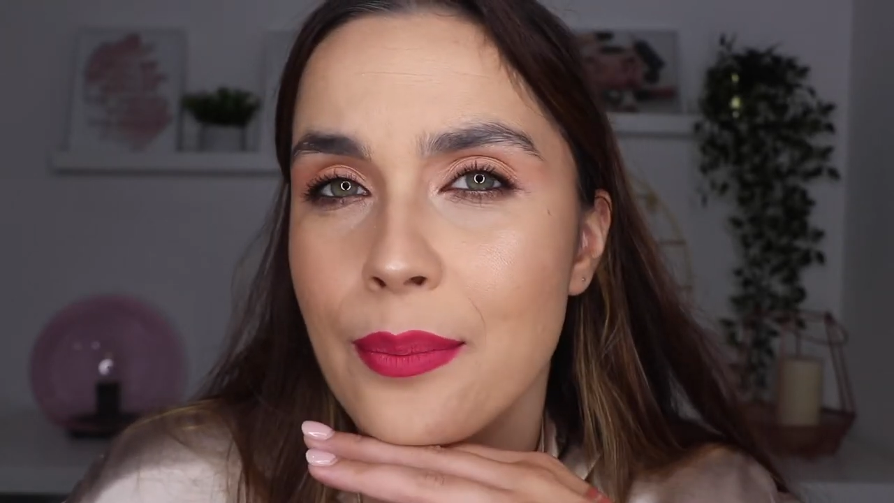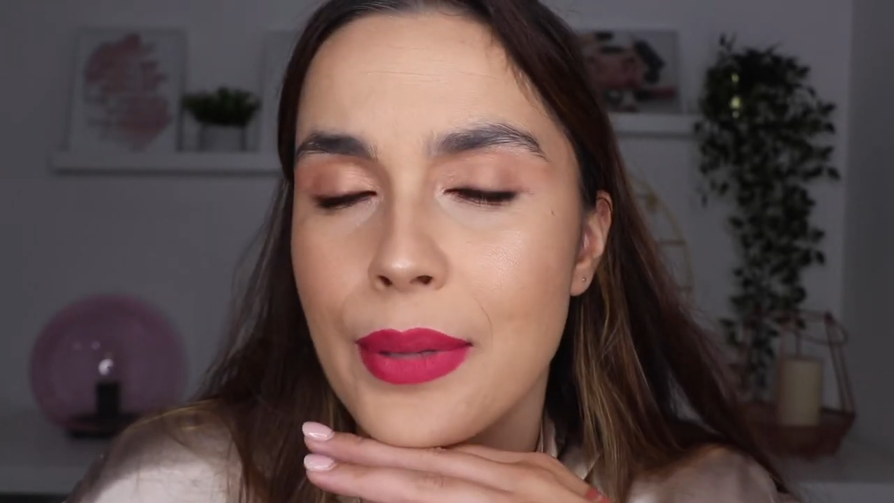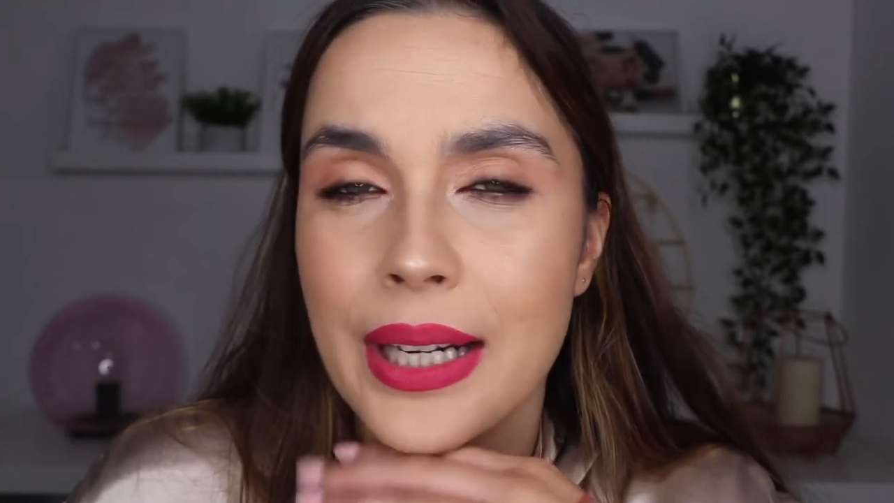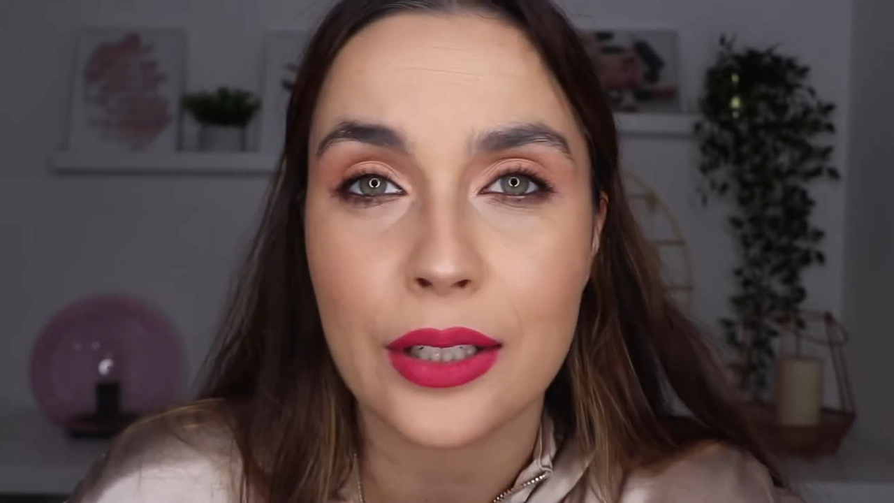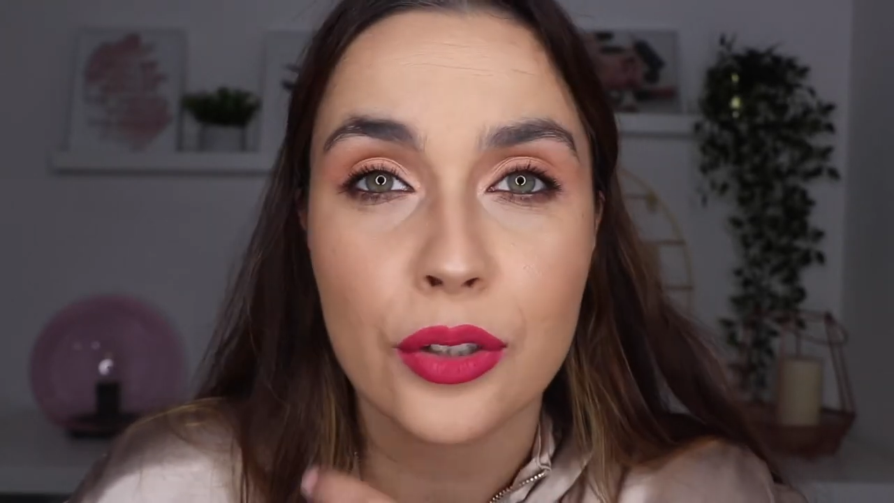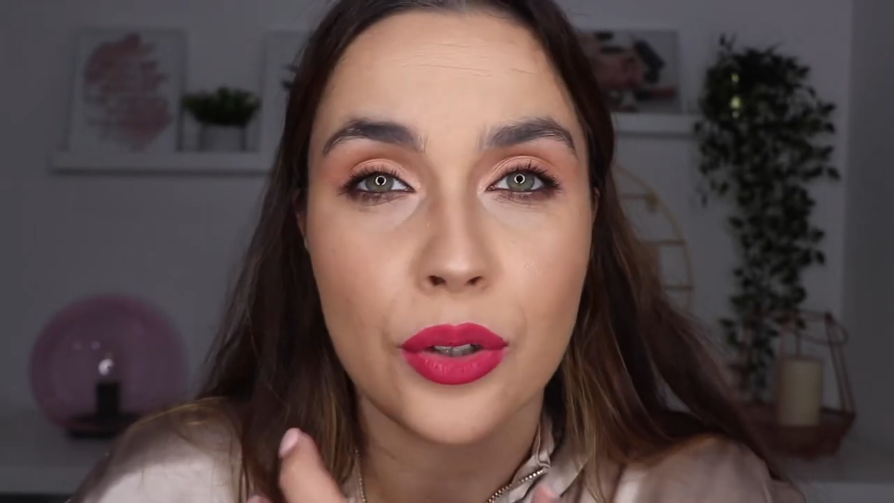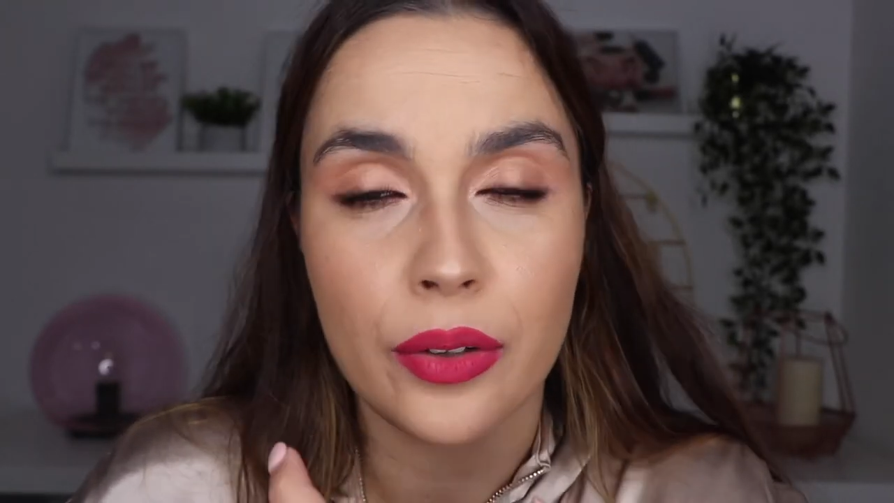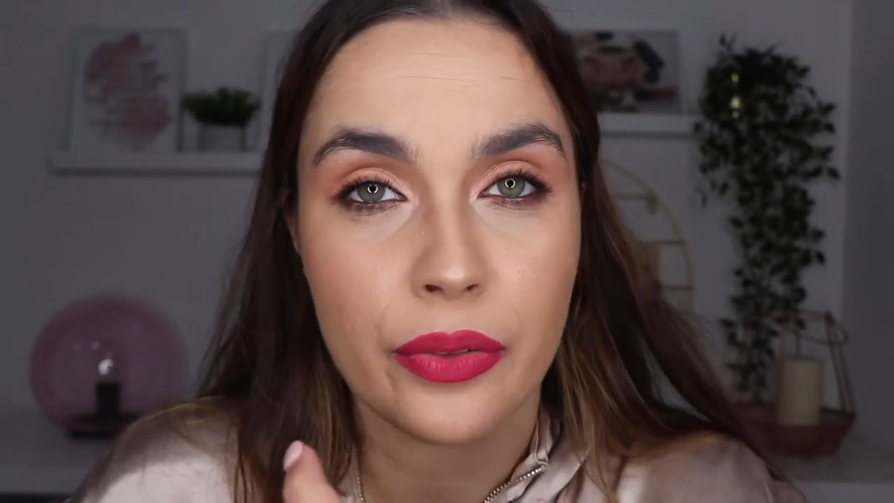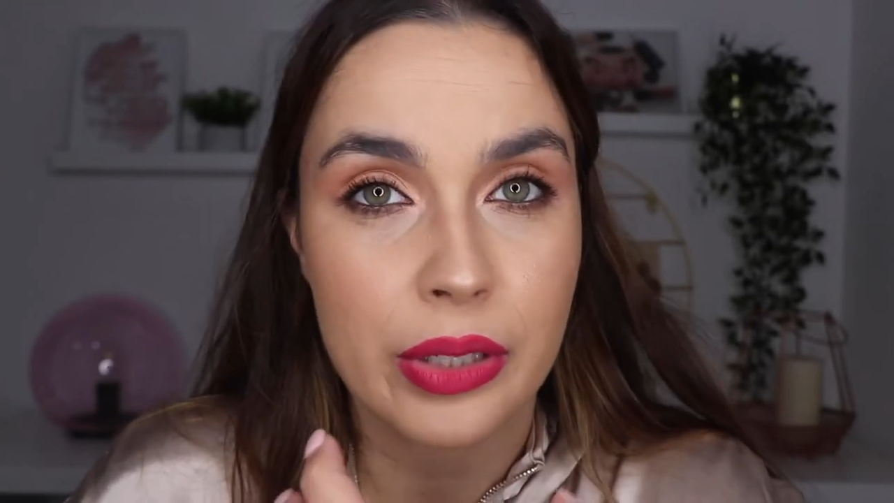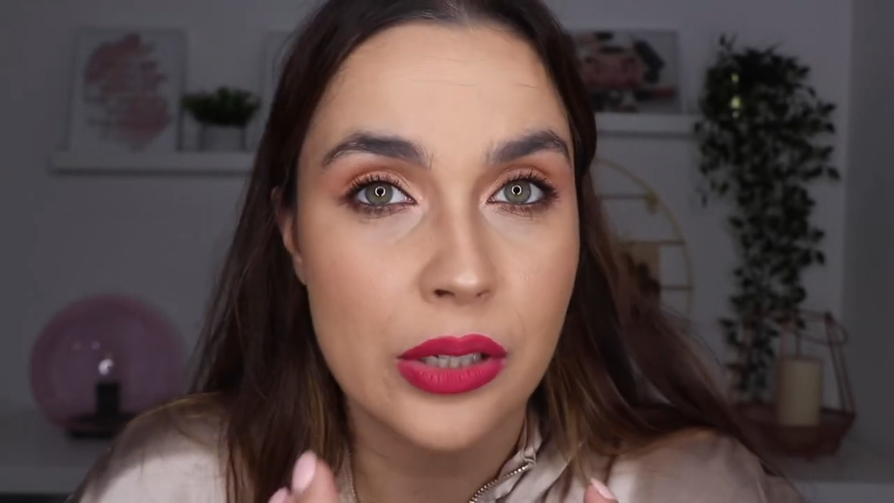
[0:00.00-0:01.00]
But I don't know
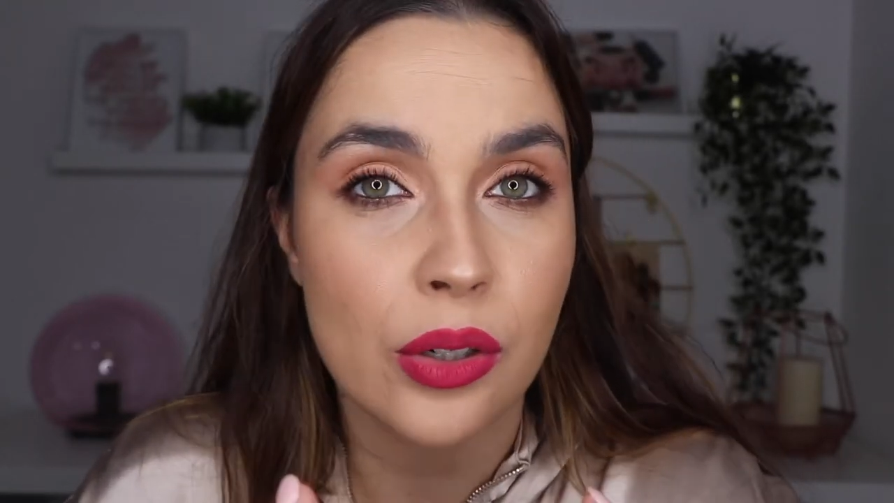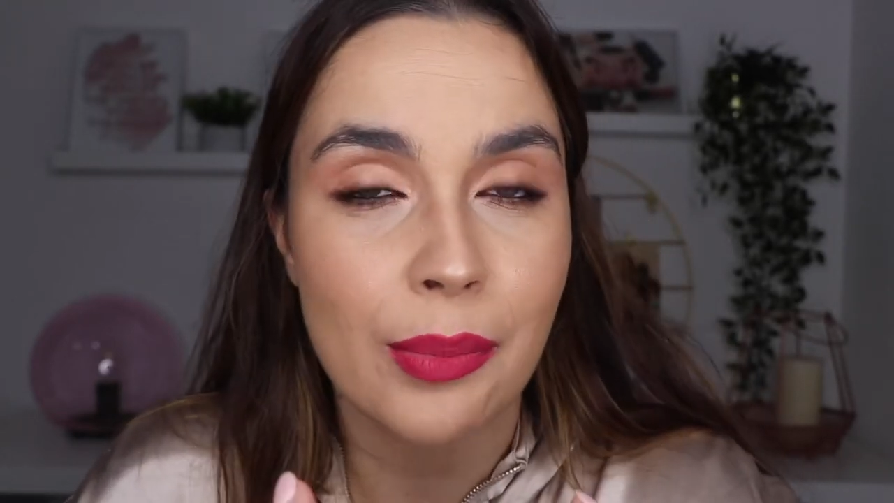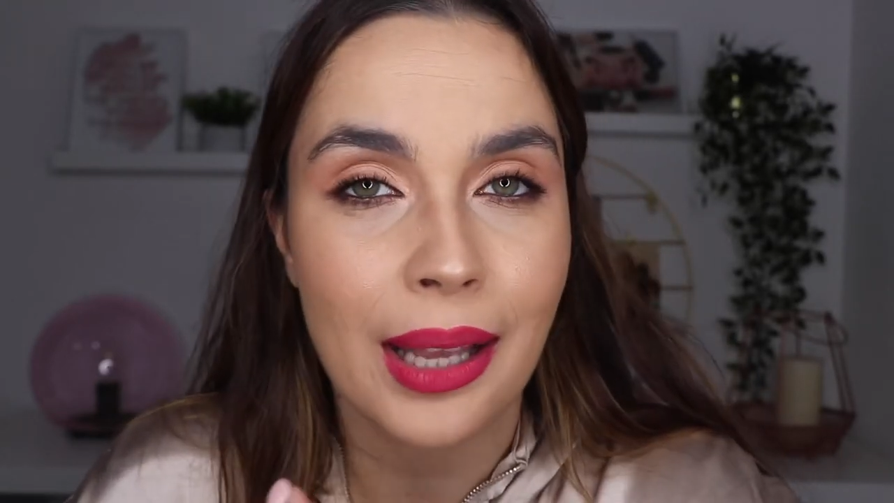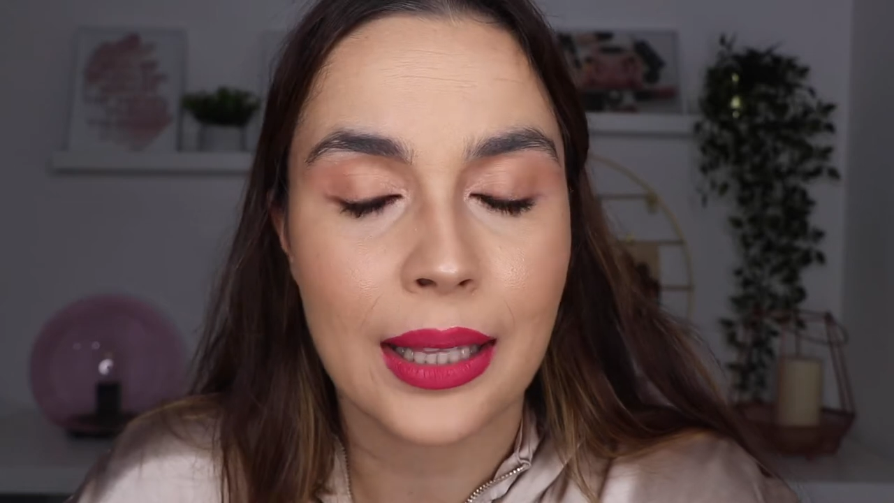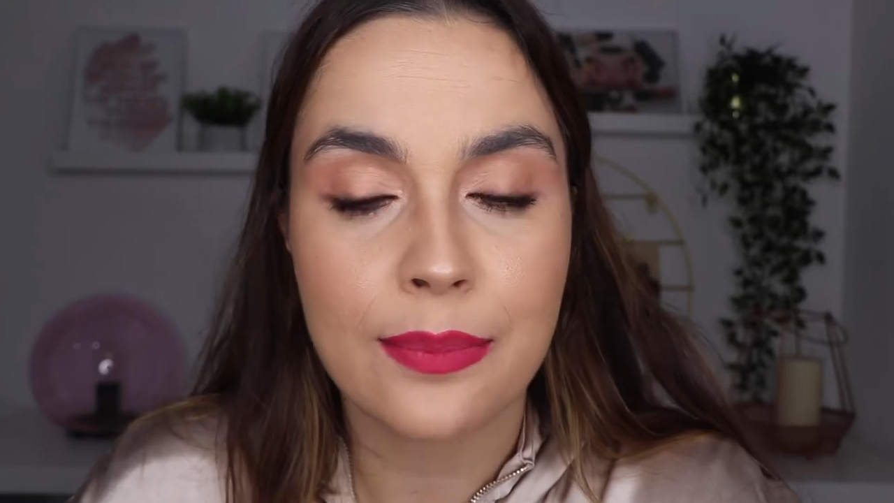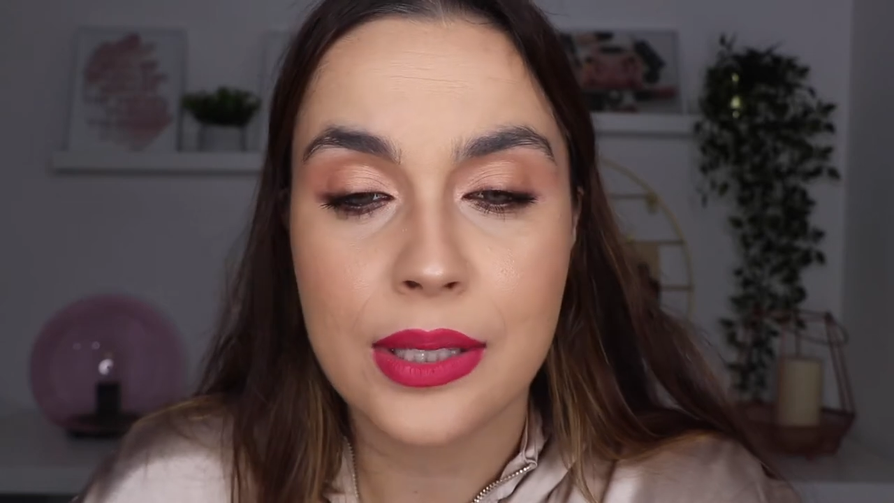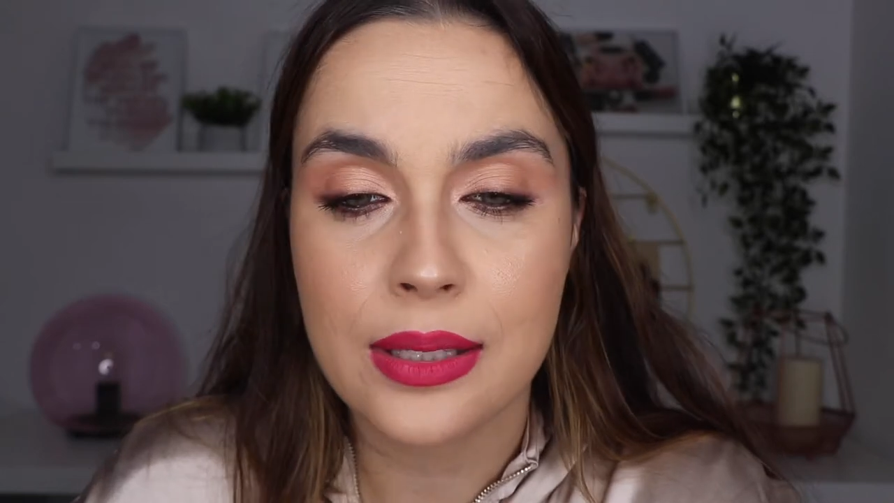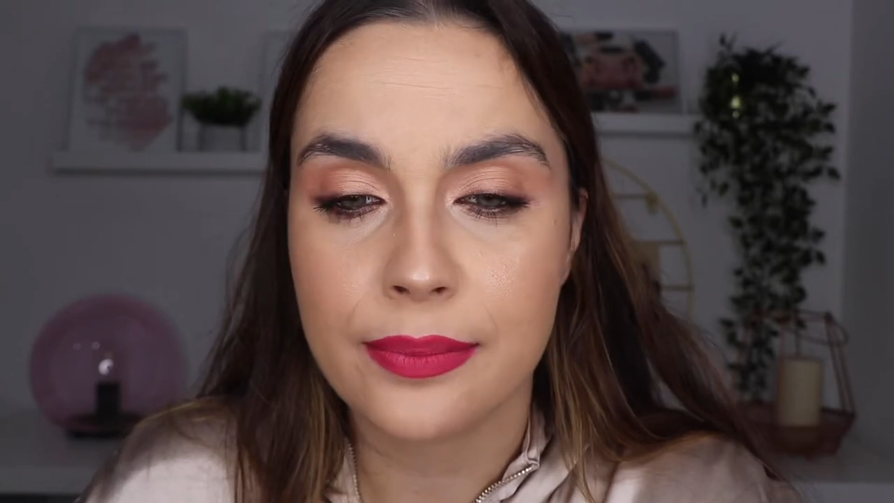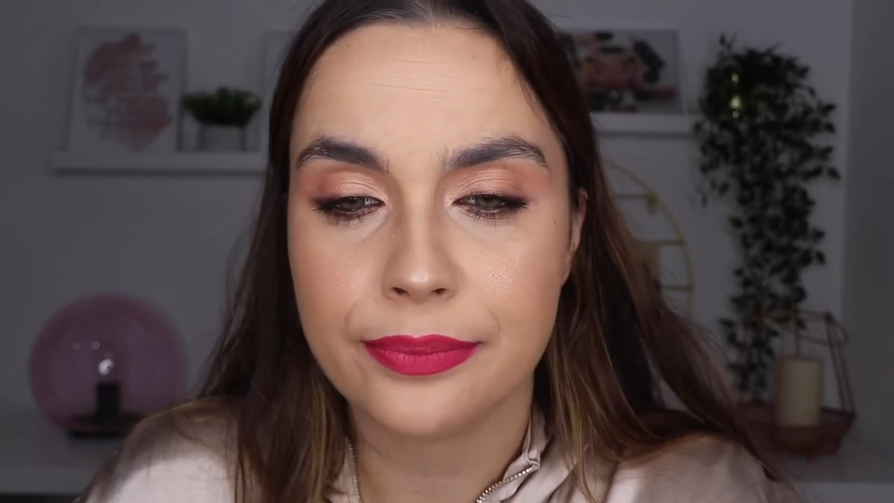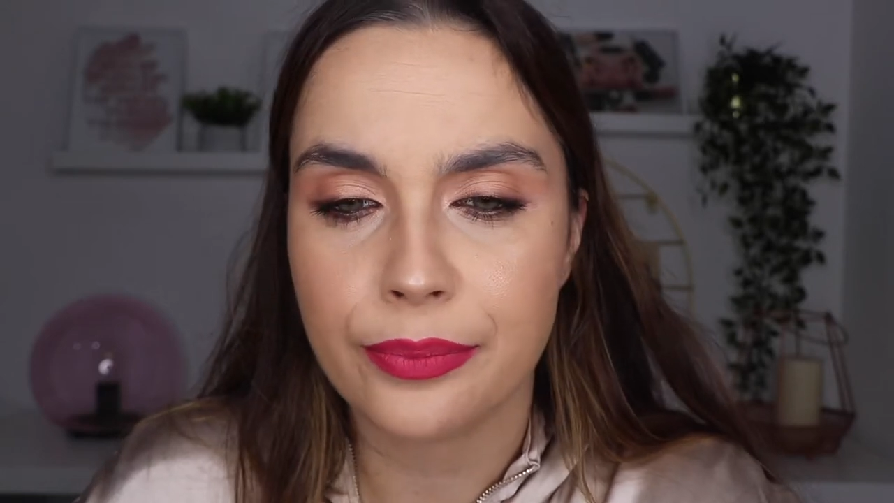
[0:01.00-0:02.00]
if it's on my lips,